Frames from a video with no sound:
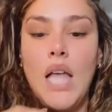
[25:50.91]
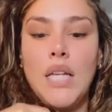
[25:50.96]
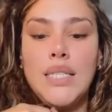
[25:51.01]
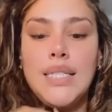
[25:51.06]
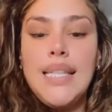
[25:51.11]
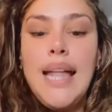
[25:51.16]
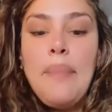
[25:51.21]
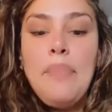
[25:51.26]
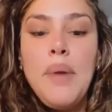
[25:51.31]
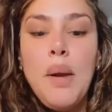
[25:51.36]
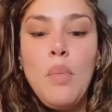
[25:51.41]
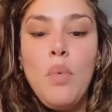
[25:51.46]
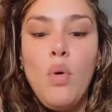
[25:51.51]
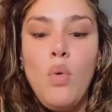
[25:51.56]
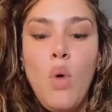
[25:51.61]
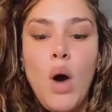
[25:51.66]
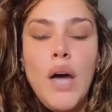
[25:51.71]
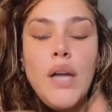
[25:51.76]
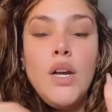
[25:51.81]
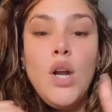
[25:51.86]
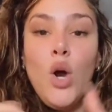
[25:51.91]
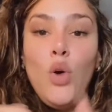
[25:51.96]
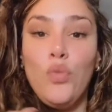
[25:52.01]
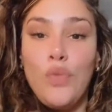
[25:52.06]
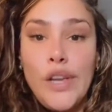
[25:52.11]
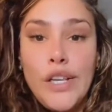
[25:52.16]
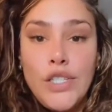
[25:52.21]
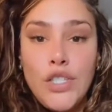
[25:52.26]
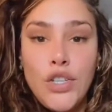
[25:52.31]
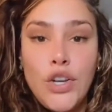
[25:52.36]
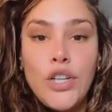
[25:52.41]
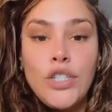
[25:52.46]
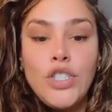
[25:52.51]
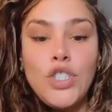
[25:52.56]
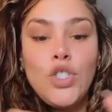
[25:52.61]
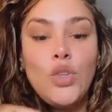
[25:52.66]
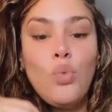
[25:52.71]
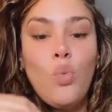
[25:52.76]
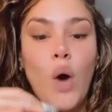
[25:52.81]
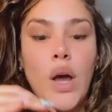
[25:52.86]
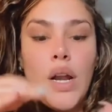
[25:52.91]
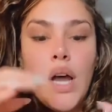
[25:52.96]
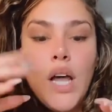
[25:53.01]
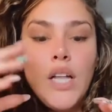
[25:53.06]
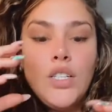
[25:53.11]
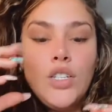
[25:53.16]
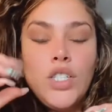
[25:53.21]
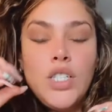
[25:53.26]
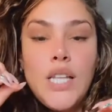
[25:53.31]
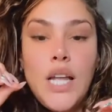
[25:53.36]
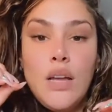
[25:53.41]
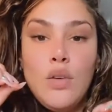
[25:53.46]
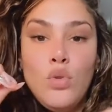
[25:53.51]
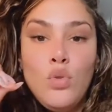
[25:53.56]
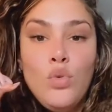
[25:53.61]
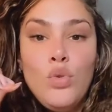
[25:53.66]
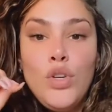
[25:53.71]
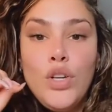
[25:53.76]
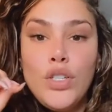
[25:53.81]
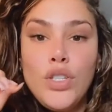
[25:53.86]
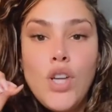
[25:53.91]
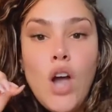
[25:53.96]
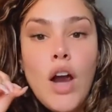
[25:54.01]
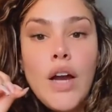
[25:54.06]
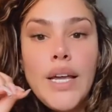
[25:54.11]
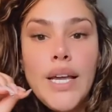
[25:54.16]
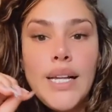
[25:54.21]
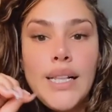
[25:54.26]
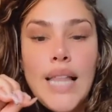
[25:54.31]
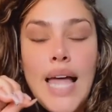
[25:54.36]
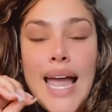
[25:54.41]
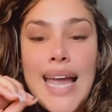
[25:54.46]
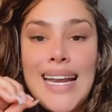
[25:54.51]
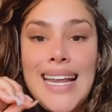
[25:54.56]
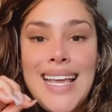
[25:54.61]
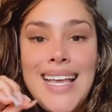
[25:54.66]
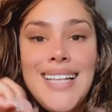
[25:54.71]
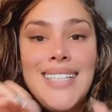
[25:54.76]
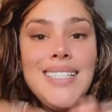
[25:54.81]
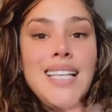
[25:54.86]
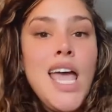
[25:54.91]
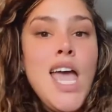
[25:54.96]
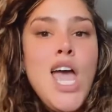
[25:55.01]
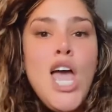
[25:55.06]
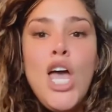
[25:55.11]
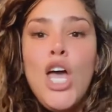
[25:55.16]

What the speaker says: Step number 1, research. You want to understand who your target client is.